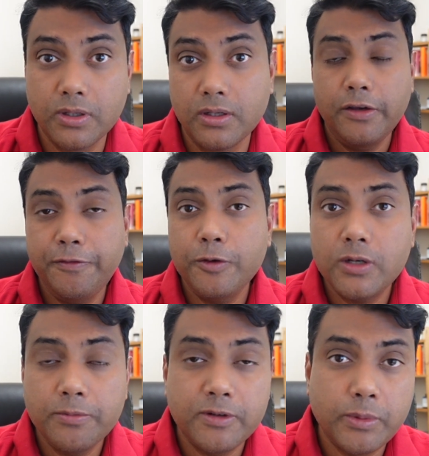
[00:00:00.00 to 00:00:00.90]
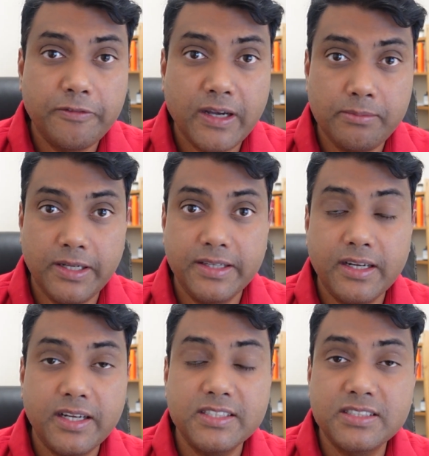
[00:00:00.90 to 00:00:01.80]
If you come from a family
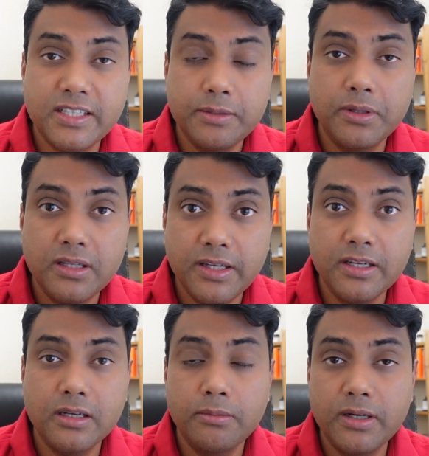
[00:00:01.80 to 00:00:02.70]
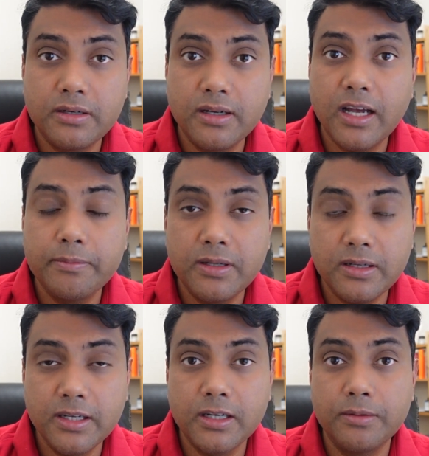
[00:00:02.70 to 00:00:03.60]
that has stable income and reliable
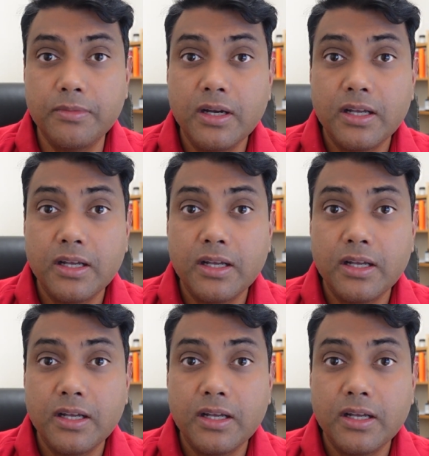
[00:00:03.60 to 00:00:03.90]
income